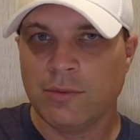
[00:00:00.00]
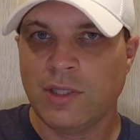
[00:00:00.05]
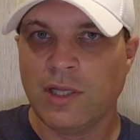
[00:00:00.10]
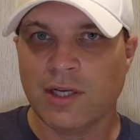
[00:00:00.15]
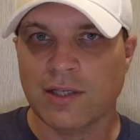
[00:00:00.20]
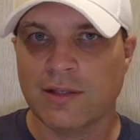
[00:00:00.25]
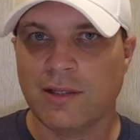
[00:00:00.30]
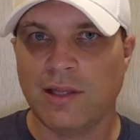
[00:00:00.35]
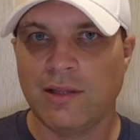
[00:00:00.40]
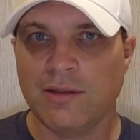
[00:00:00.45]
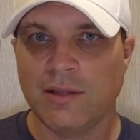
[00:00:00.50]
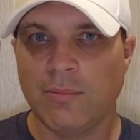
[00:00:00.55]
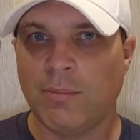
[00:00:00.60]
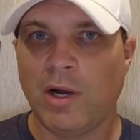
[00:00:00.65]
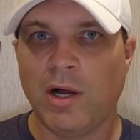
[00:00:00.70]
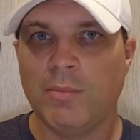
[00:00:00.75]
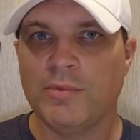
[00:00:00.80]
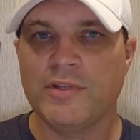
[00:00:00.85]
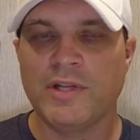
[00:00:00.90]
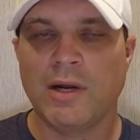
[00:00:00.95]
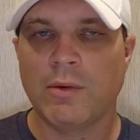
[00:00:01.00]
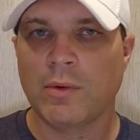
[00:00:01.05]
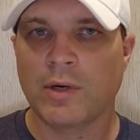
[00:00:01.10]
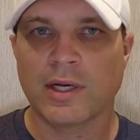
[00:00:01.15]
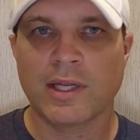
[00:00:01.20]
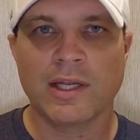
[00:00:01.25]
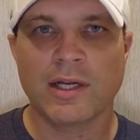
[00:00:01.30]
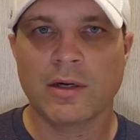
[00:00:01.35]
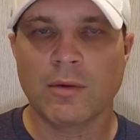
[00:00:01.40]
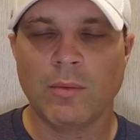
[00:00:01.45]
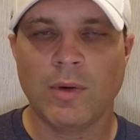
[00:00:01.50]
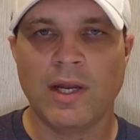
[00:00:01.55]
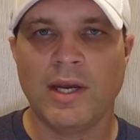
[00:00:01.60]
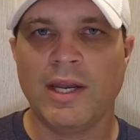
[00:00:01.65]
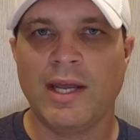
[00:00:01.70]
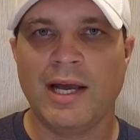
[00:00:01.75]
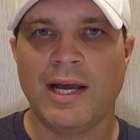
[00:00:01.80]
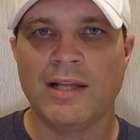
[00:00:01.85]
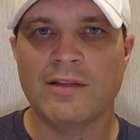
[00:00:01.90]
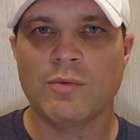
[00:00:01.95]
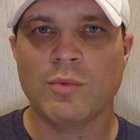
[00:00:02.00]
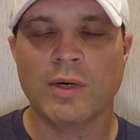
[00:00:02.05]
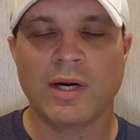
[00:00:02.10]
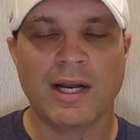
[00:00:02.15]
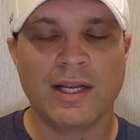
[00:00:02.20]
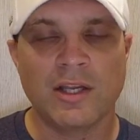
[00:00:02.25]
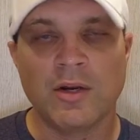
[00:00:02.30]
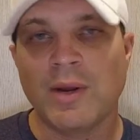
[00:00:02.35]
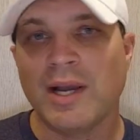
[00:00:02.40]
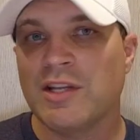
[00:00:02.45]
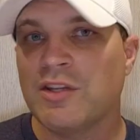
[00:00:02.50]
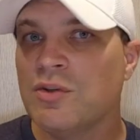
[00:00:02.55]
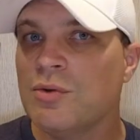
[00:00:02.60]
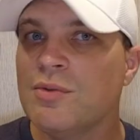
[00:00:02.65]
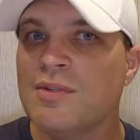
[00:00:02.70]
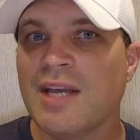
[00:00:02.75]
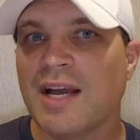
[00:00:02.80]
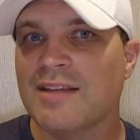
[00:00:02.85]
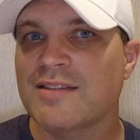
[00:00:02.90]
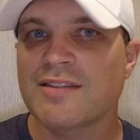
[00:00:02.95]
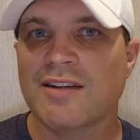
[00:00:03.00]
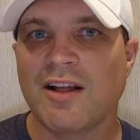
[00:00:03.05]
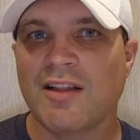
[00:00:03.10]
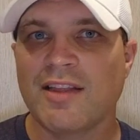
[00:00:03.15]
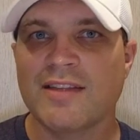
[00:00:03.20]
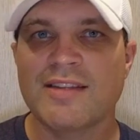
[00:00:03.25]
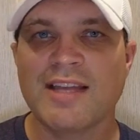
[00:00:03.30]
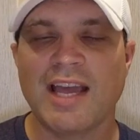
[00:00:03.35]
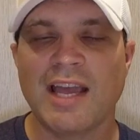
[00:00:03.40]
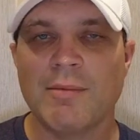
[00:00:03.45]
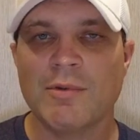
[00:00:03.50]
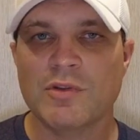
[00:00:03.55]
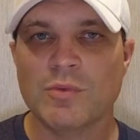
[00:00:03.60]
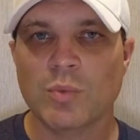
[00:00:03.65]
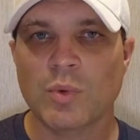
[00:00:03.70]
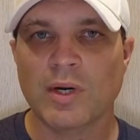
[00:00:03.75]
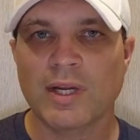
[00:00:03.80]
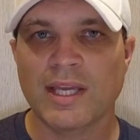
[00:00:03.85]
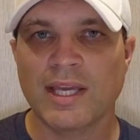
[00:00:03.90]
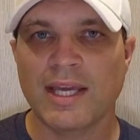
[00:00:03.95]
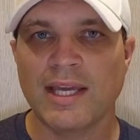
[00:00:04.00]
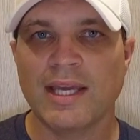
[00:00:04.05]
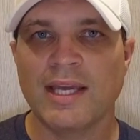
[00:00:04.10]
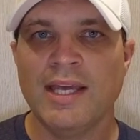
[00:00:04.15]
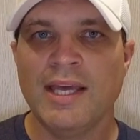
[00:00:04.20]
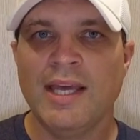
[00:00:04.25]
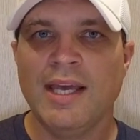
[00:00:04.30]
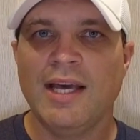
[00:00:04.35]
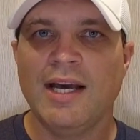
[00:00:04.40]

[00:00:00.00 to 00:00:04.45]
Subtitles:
look, the bulb's not working or whatnot, where, you know, I do test it all the time. It's working.